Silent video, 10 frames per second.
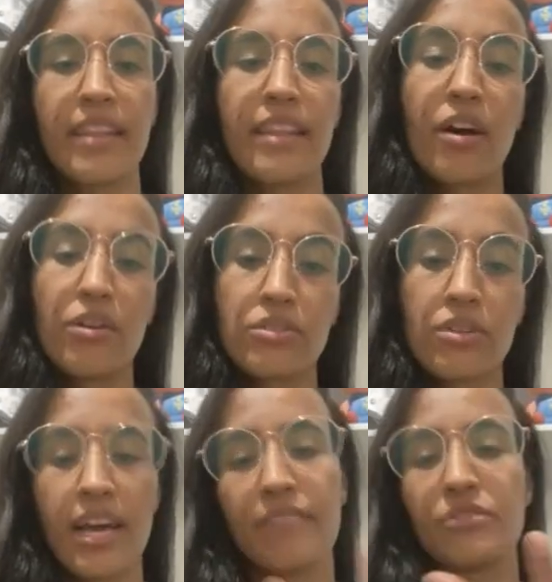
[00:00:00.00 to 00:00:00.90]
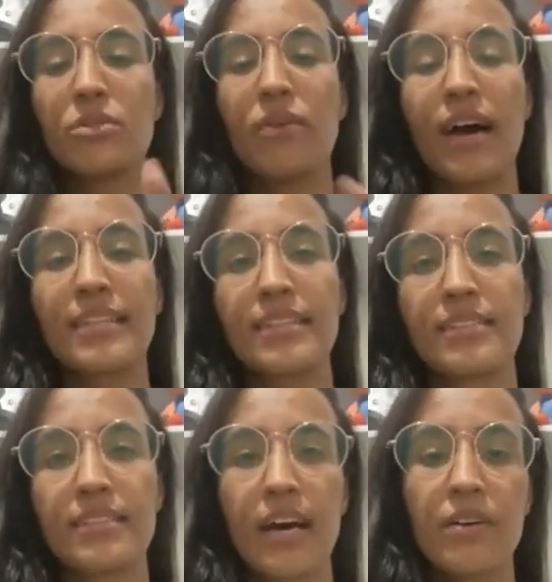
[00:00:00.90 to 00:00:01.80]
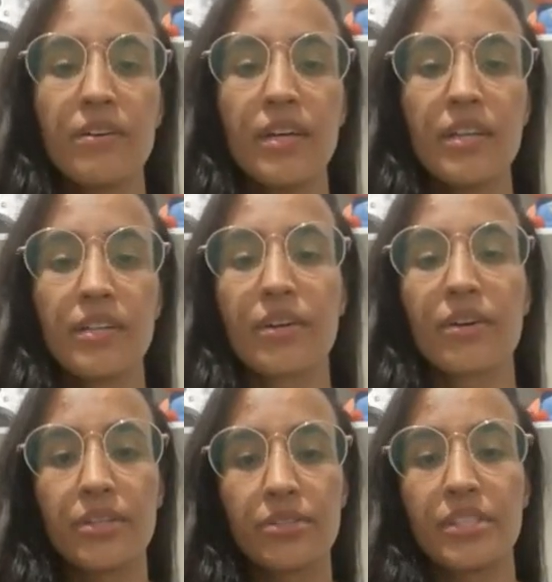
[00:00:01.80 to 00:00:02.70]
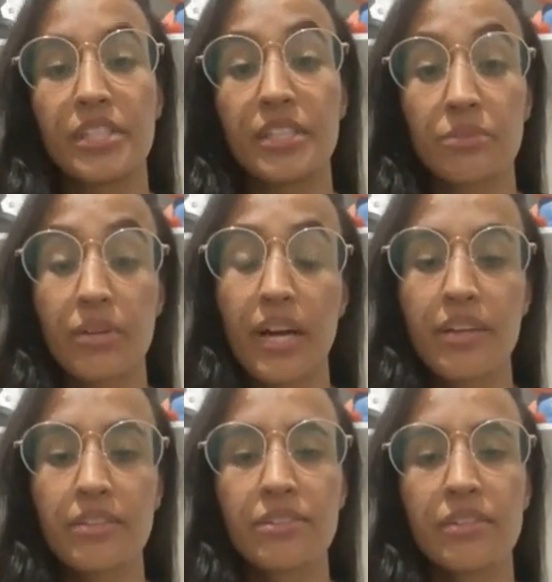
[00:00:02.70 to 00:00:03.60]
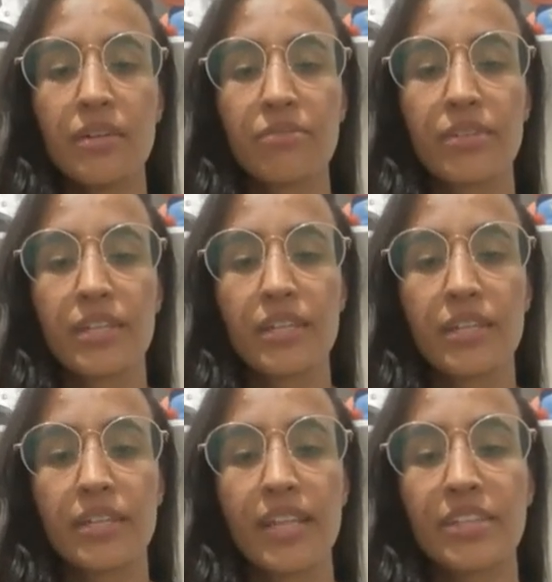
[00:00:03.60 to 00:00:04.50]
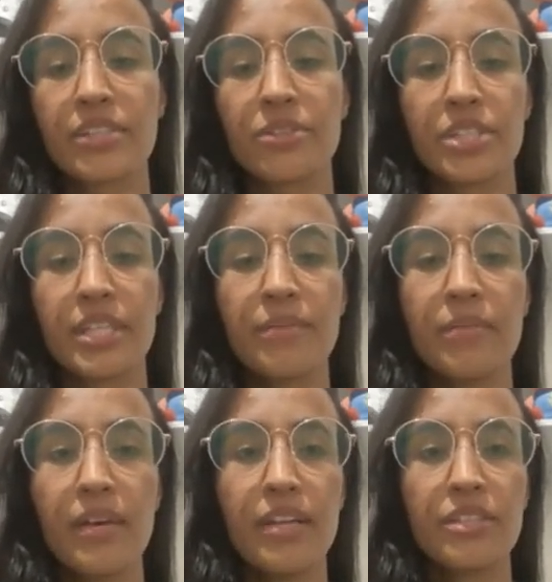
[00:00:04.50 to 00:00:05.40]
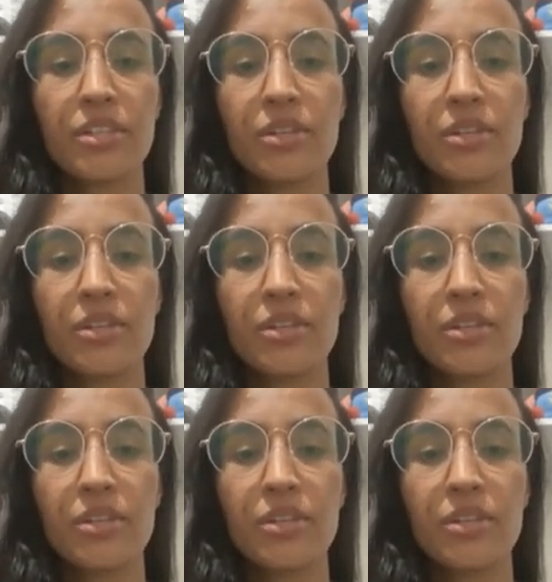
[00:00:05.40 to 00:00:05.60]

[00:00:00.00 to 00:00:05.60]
also, I have athletes now. They're going to the team trials for the national team. So